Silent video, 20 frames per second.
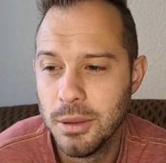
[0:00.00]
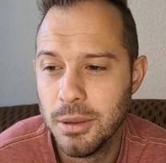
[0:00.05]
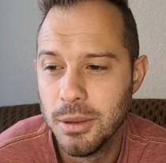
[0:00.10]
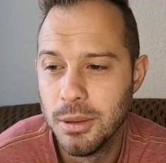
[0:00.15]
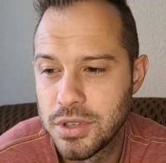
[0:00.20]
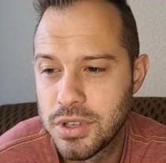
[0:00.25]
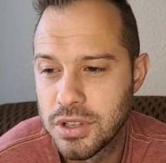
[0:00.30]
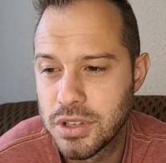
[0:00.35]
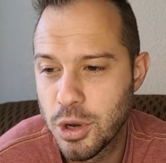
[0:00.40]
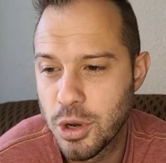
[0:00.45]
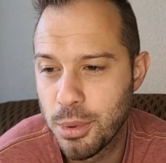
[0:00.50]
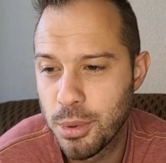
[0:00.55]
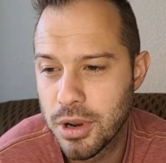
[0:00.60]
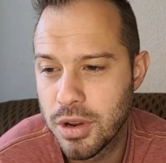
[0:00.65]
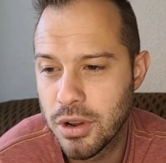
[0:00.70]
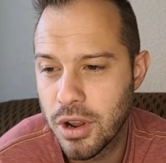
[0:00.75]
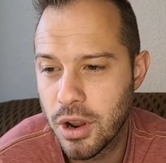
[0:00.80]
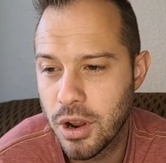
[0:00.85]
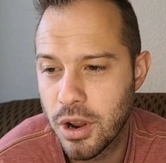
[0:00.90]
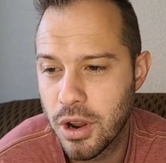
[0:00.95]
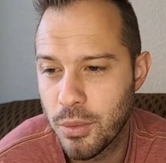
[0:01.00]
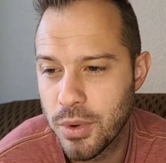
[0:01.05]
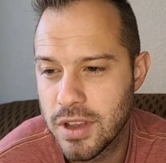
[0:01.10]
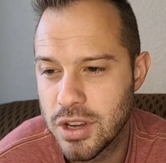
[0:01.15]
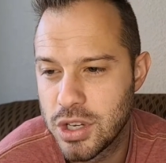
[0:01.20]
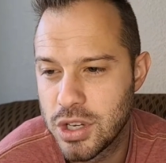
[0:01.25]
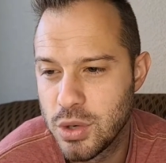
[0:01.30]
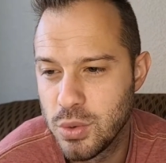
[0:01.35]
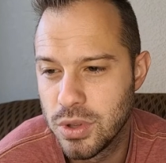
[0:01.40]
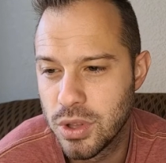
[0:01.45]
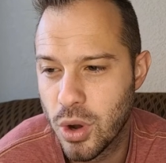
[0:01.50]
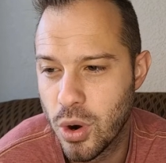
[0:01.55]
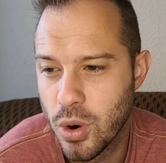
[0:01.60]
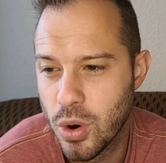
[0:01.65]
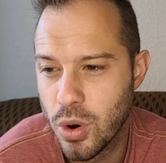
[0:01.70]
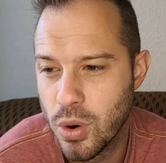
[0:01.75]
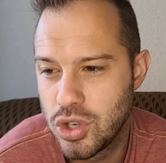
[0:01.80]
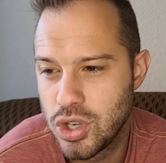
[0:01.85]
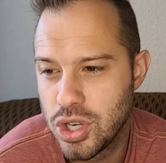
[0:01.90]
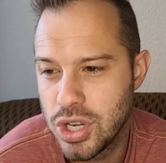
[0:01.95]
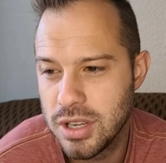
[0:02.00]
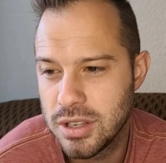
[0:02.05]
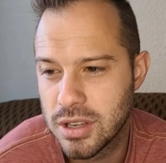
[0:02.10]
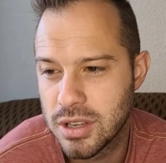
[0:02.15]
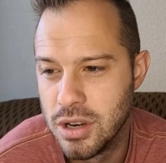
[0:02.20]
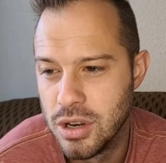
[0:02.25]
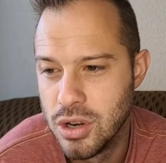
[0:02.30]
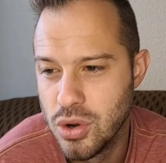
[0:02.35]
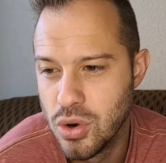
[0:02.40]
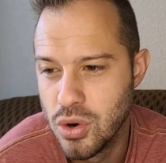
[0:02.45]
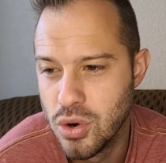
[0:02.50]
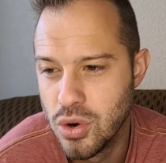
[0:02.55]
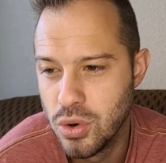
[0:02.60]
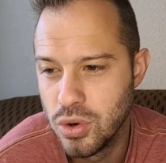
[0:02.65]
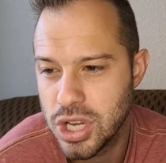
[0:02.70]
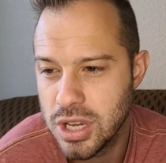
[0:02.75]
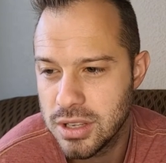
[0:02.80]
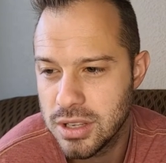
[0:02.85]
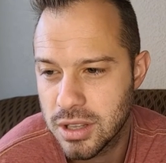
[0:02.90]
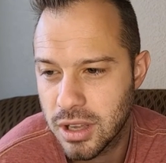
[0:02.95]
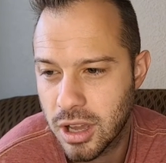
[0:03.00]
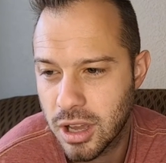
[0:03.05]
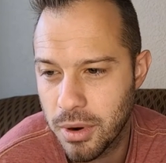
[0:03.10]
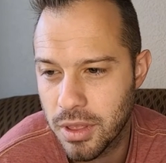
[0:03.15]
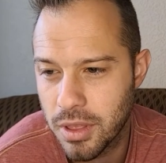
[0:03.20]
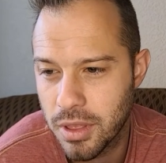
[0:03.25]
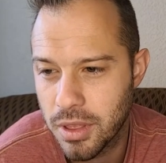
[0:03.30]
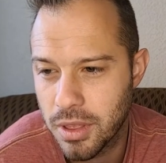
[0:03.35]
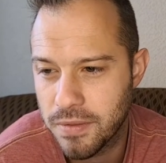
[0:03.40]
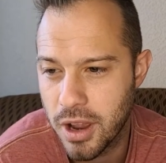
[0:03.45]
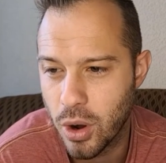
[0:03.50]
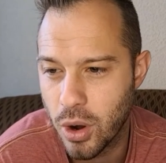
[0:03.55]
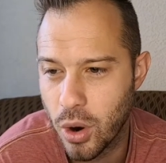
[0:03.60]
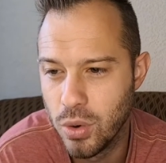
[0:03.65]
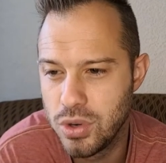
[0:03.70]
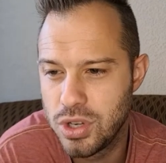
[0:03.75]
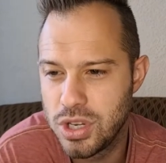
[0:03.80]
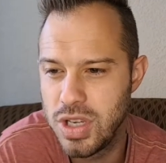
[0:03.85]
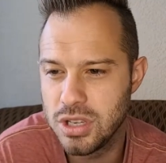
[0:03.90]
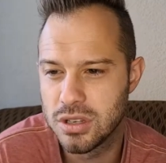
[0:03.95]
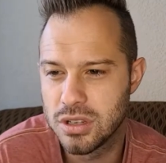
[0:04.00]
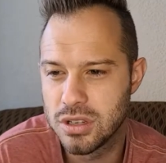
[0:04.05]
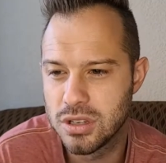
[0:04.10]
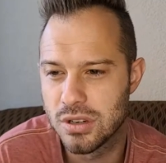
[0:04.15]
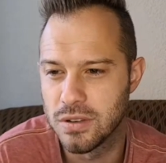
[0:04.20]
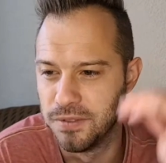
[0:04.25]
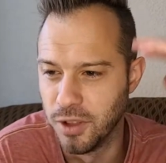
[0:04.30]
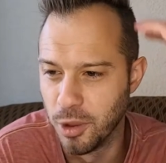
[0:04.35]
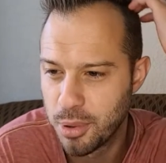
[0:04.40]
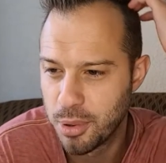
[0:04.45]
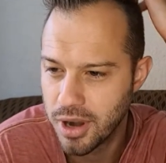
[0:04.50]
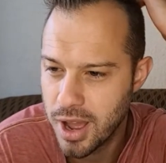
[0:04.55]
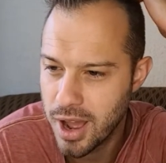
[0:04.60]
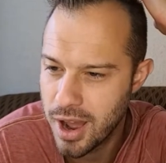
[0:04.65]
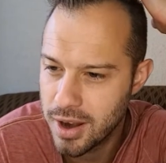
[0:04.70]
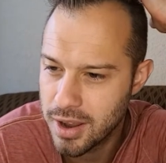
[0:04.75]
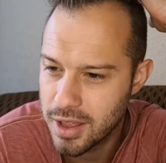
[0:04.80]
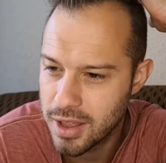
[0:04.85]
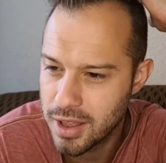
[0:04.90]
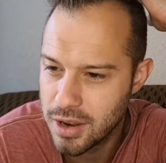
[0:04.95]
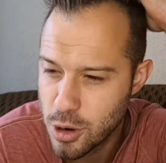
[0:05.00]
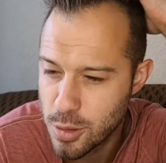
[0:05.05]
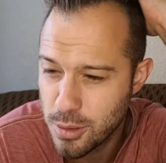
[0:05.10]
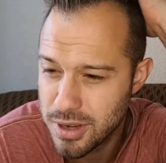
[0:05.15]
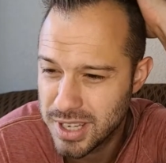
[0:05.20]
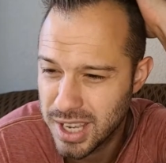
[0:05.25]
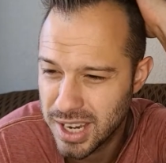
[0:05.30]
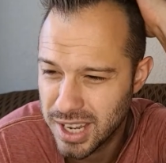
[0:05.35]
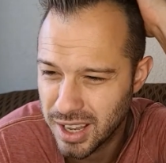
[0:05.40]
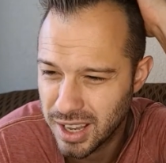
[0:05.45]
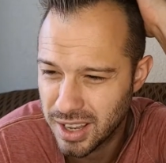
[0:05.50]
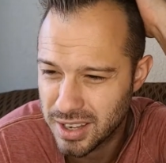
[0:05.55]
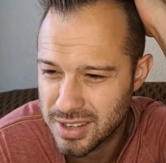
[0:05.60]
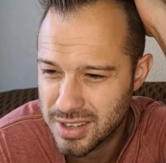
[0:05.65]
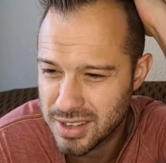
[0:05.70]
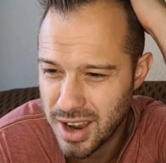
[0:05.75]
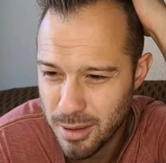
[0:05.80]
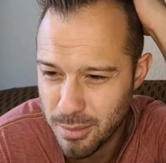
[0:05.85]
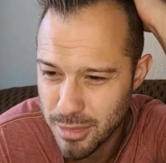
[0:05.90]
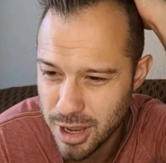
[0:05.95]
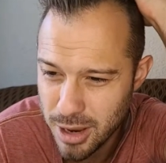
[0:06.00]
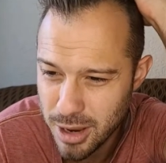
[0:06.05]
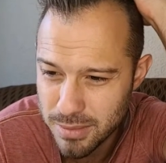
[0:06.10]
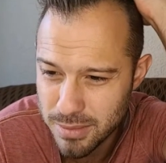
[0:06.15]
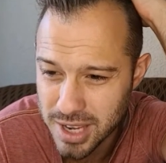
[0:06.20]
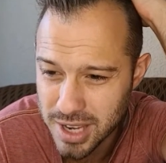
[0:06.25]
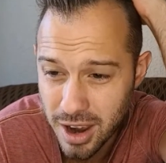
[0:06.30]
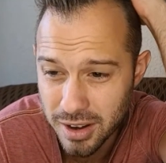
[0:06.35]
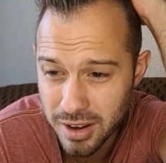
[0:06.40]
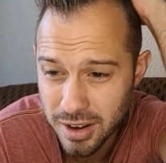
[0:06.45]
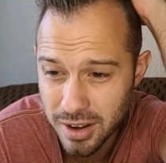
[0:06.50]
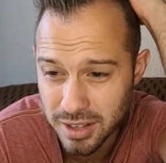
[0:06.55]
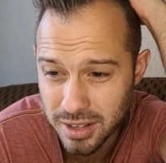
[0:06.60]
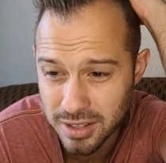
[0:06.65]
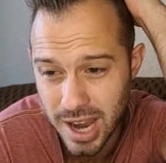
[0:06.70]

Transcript: Lemon 20 says, your opinion, we have issue with OGs and new Gs that come into the fight. OGs are flipping out at newbies, getting excited, memes out